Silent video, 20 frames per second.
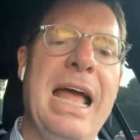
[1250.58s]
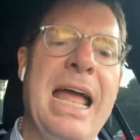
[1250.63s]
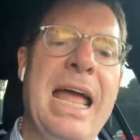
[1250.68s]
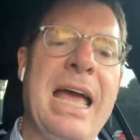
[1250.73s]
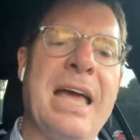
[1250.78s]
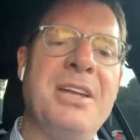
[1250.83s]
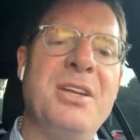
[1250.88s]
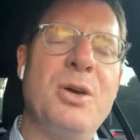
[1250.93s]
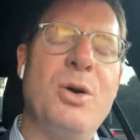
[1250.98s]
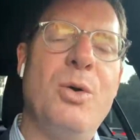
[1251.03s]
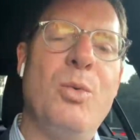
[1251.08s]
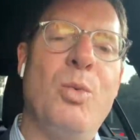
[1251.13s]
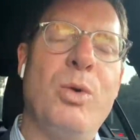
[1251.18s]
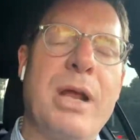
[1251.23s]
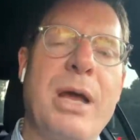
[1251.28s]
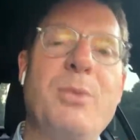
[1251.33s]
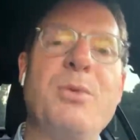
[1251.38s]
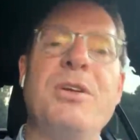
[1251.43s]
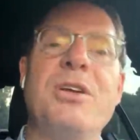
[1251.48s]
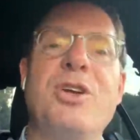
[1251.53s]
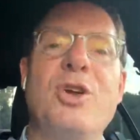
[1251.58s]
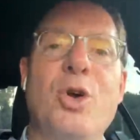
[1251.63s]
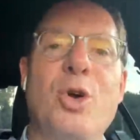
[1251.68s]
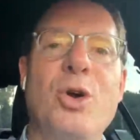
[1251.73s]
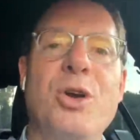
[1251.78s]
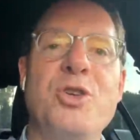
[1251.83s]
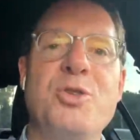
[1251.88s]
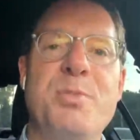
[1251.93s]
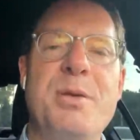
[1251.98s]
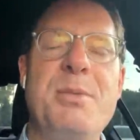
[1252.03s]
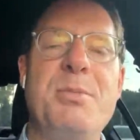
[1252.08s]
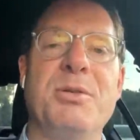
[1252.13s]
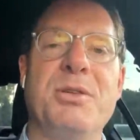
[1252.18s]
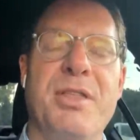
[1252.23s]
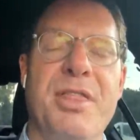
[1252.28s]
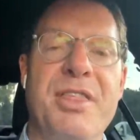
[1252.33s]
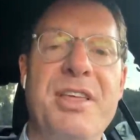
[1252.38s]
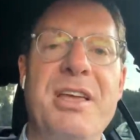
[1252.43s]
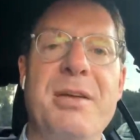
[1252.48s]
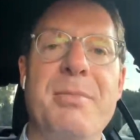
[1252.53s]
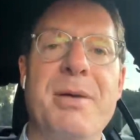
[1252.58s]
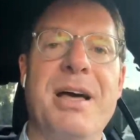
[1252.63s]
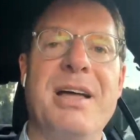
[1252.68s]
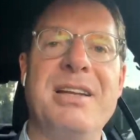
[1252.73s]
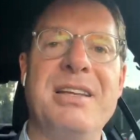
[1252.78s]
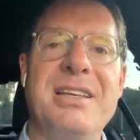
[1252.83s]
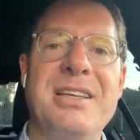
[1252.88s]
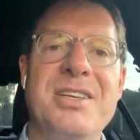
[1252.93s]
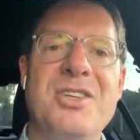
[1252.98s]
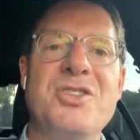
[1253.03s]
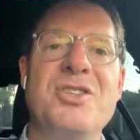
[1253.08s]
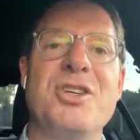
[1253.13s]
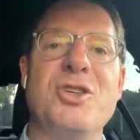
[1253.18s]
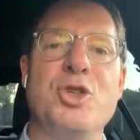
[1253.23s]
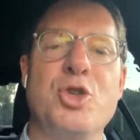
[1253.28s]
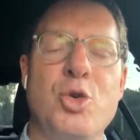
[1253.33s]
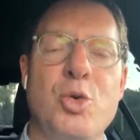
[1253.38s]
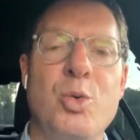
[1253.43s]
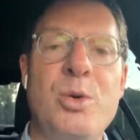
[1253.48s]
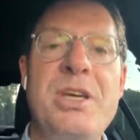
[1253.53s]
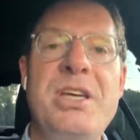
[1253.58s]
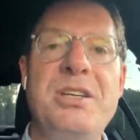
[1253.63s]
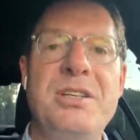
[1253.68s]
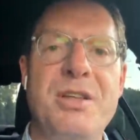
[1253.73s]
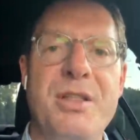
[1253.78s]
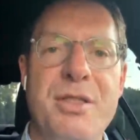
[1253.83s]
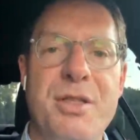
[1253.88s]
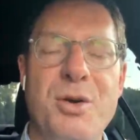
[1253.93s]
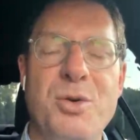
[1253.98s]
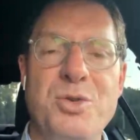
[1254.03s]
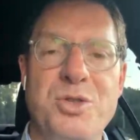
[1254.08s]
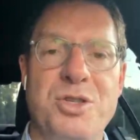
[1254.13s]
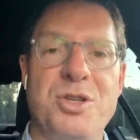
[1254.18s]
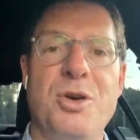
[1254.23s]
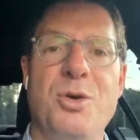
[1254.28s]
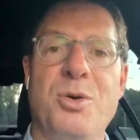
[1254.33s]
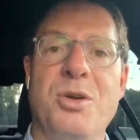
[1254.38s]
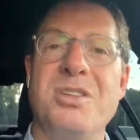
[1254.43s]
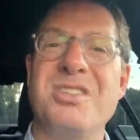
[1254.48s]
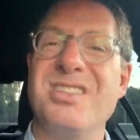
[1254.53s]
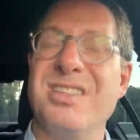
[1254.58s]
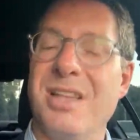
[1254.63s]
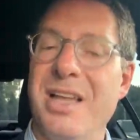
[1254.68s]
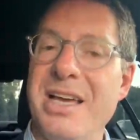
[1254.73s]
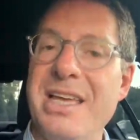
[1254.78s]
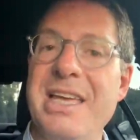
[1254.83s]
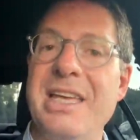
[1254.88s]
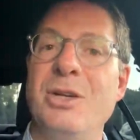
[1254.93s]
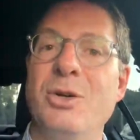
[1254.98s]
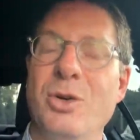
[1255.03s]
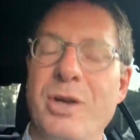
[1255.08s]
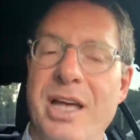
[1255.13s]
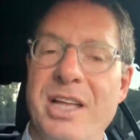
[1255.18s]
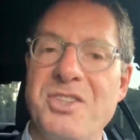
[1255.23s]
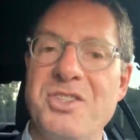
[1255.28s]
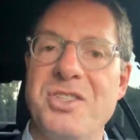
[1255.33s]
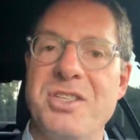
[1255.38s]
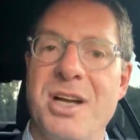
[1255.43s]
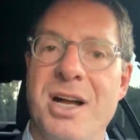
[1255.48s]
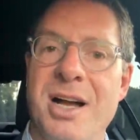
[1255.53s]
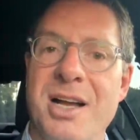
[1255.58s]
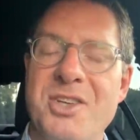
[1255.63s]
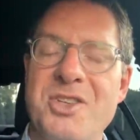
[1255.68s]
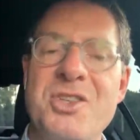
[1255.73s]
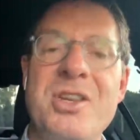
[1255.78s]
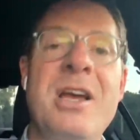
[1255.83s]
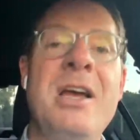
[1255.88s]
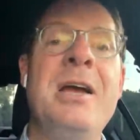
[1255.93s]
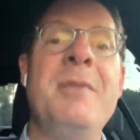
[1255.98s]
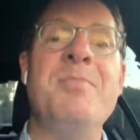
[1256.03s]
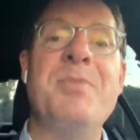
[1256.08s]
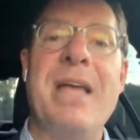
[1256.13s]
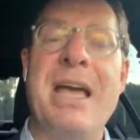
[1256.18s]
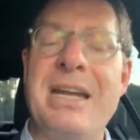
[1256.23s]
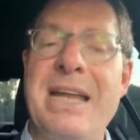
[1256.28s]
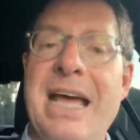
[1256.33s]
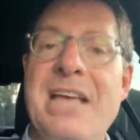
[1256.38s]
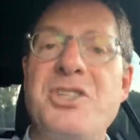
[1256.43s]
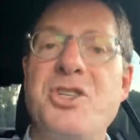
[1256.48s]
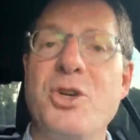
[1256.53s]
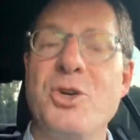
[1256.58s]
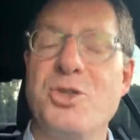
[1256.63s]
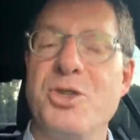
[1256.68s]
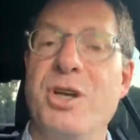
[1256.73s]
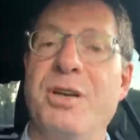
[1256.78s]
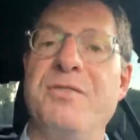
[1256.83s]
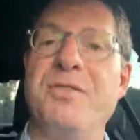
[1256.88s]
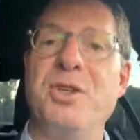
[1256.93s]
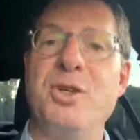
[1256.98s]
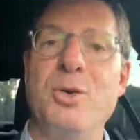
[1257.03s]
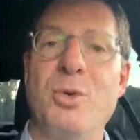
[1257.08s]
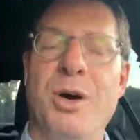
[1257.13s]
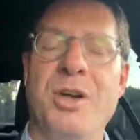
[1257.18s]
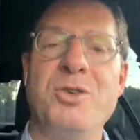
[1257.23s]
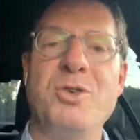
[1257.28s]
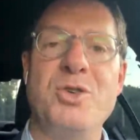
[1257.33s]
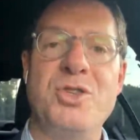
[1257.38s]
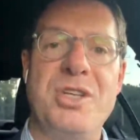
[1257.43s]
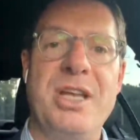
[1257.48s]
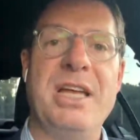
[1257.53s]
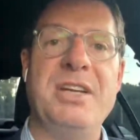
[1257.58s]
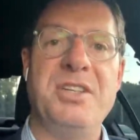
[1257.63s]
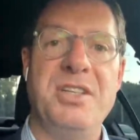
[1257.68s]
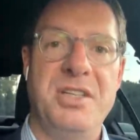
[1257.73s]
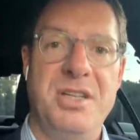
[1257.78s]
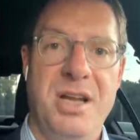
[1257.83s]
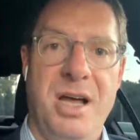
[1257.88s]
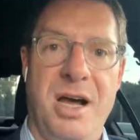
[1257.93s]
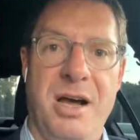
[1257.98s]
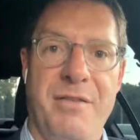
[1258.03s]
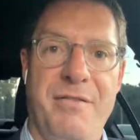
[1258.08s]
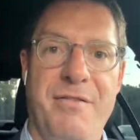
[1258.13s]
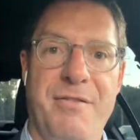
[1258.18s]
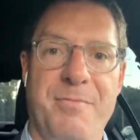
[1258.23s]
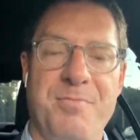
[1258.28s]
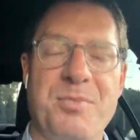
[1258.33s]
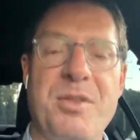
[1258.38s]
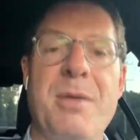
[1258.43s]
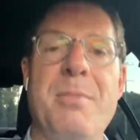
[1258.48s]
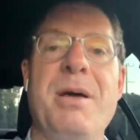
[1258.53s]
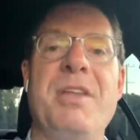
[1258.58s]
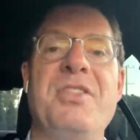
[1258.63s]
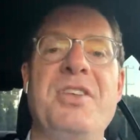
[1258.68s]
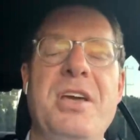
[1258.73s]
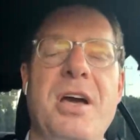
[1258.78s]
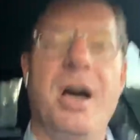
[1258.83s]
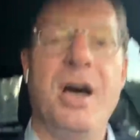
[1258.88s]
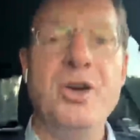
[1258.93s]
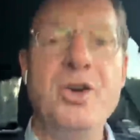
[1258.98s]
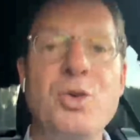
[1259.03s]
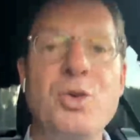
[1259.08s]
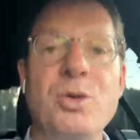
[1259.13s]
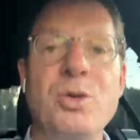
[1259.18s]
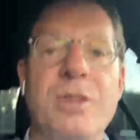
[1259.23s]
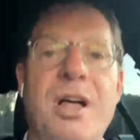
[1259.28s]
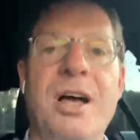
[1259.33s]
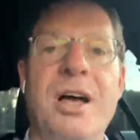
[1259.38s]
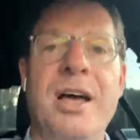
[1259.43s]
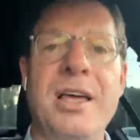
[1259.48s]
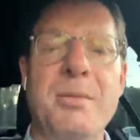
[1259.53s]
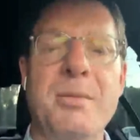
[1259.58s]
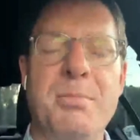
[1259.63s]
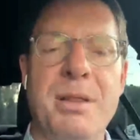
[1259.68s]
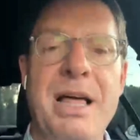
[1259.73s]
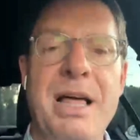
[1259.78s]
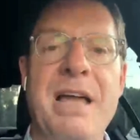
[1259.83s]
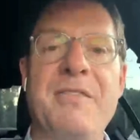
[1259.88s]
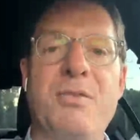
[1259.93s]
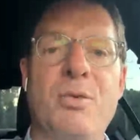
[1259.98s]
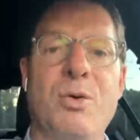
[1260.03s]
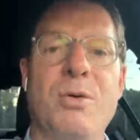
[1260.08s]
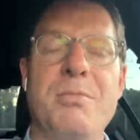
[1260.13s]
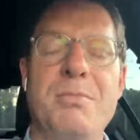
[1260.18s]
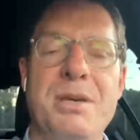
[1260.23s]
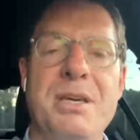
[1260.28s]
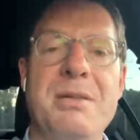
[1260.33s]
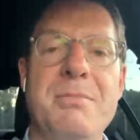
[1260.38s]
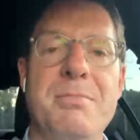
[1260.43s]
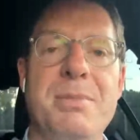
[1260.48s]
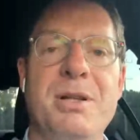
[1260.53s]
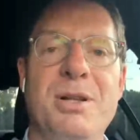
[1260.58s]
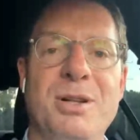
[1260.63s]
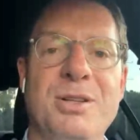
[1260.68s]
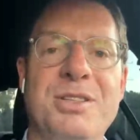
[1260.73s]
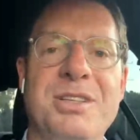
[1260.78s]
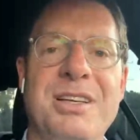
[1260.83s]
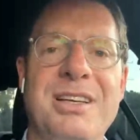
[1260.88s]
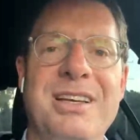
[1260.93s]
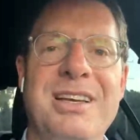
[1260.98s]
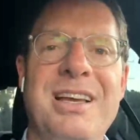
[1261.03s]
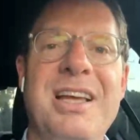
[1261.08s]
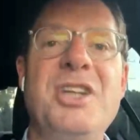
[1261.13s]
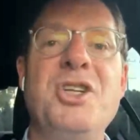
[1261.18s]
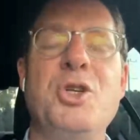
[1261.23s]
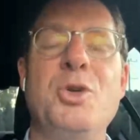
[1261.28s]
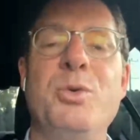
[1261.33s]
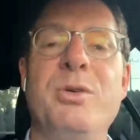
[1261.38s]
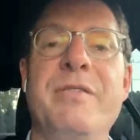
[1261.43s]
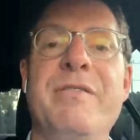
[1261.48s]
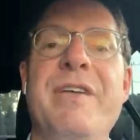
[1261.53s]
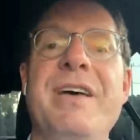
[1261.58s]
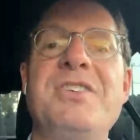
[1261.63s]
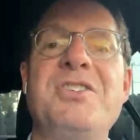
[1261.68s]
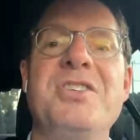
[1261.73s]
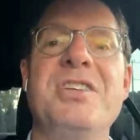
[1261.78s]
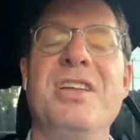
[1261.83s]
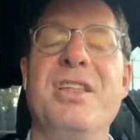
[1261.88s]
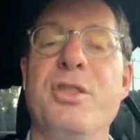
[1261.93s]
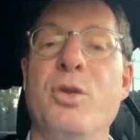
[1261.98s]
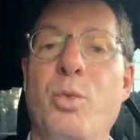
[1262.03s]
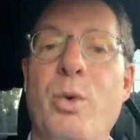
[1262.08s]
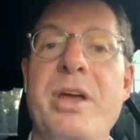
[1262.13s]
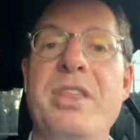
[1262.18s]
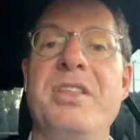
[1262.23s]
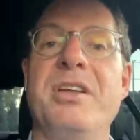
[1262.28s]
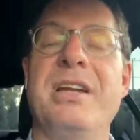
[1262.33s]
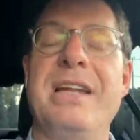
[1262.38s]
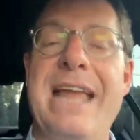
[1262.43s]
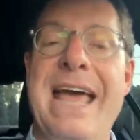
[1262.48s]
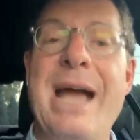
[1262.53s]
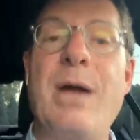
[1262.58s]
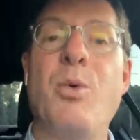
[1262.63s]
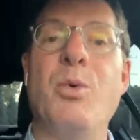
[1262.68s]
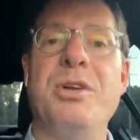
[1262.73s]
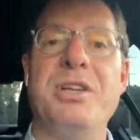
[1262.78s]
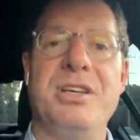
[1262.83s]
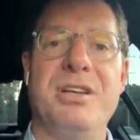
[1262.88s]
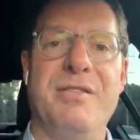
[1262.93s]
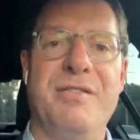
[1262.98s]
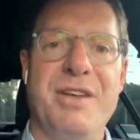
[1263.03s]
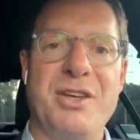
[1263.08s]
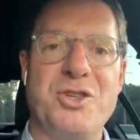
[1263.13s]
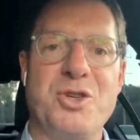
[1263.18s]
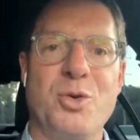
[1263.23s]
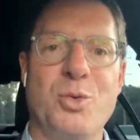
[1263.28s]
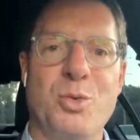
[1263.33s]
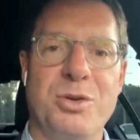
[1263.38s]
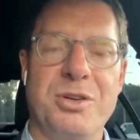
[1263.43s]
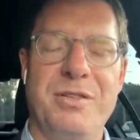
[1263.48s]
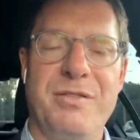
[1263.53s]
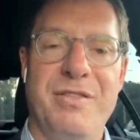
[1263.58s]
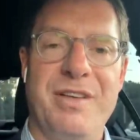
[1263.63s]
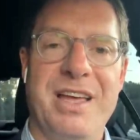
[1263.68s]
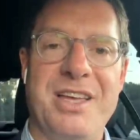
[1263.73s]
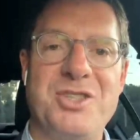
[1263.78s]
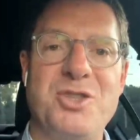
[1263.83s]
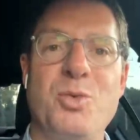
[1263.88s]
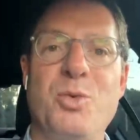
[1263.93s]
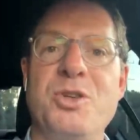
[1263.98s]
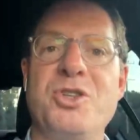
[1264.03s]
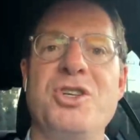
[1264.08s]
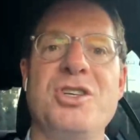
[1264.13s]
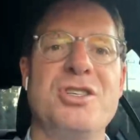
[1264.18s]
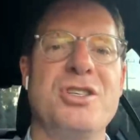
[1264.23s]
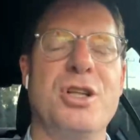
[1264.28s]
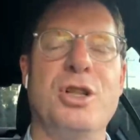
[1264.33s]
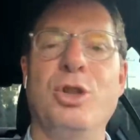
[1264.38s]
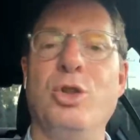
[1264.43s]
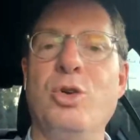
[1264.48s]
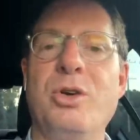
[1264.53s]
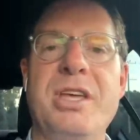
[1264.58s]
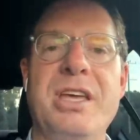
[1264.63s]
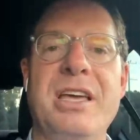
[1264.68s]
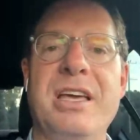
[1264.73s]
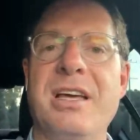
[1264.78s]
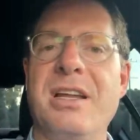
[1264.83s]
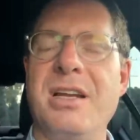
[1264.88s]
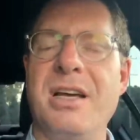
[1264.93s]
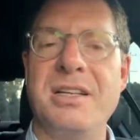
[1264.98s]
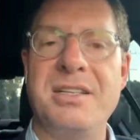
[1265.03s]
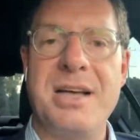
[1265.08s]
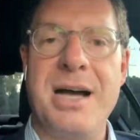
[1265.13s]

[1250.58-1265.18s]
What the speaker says: And what I would encourage people to think about is treat those tokens like internet stocks and ask yourself, do you understand enough about the underlying platform being built to invest in it the way that an equity investor would invest, which is looking at